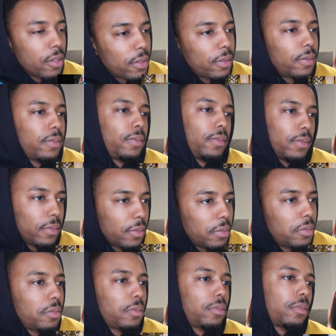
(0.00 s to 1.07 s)
The way you are
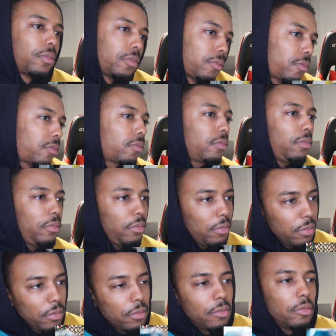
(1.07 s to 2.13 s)
here, body for
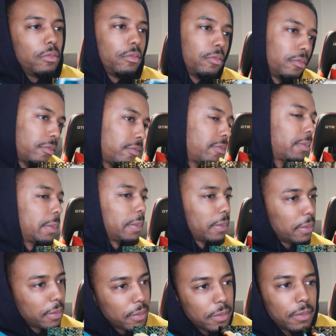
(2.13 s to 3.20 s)
me, they make
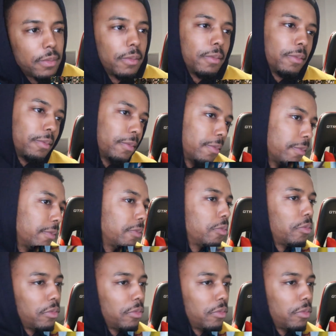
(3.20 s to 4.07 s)
me want to dash you